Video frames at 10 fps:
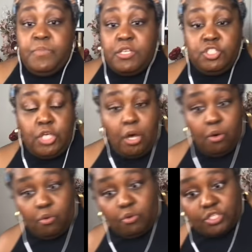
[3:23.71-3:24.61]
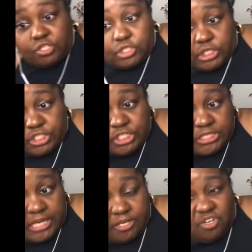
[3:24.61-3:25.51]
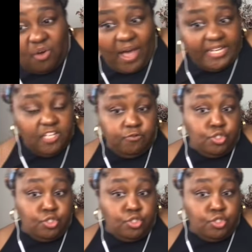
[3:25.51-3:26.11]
So she said, I left